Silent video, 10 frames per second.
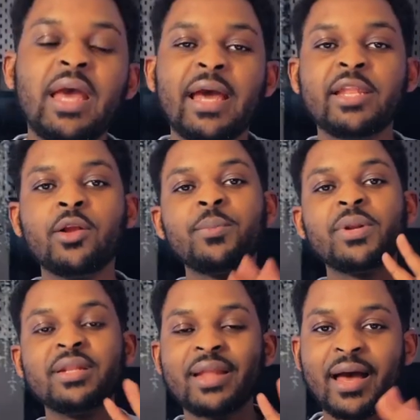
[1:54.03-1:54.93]
At number
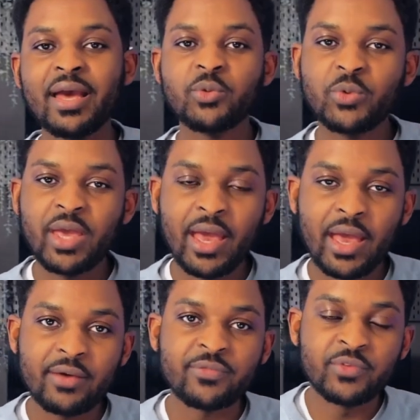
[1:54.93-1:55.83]
nine, we
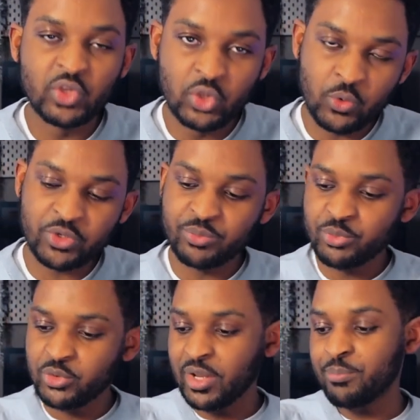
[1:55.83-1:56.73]
have no
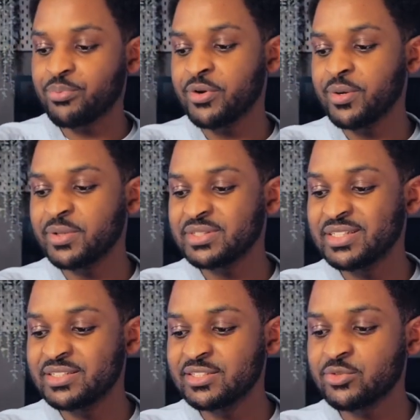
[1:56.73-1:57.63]
commute. And pretty much this is